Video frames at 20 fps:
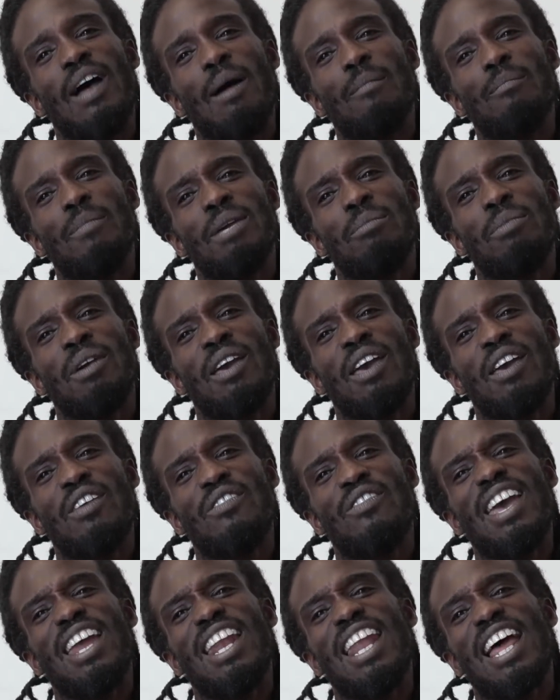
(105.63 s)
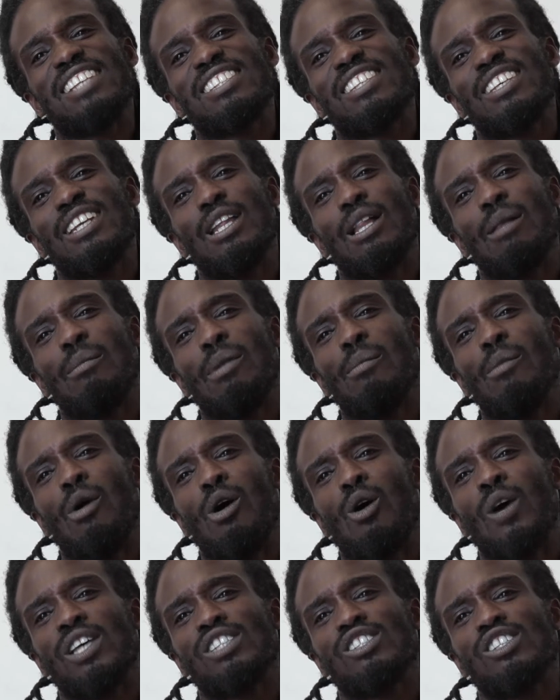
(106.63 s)
that maybe they'll ask a little bit
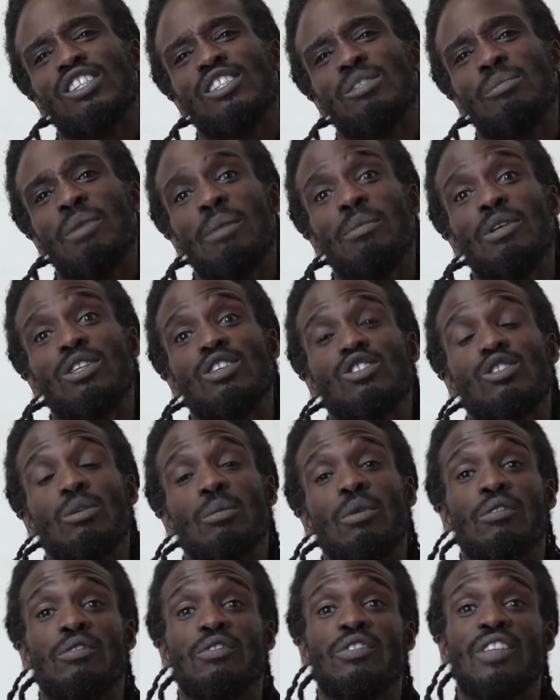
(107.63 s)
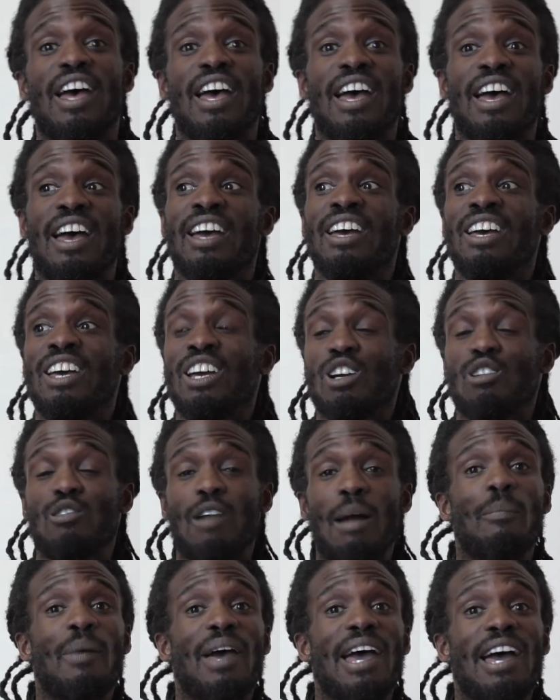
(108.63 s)
more questions, maybe to some of their
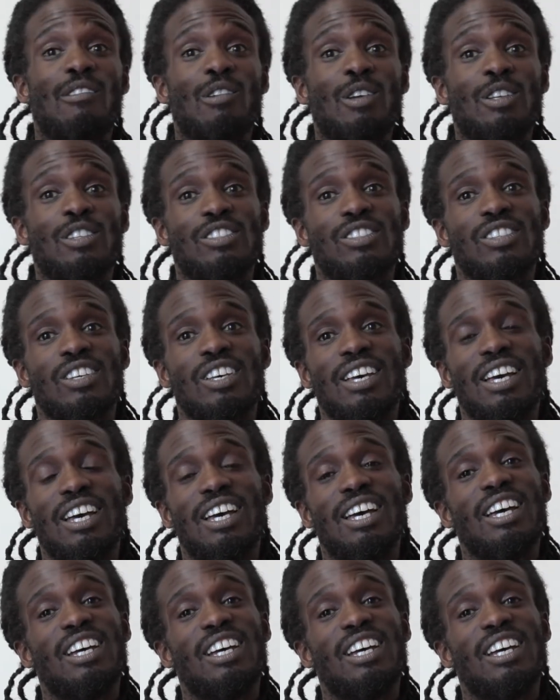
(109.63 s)
grandparents,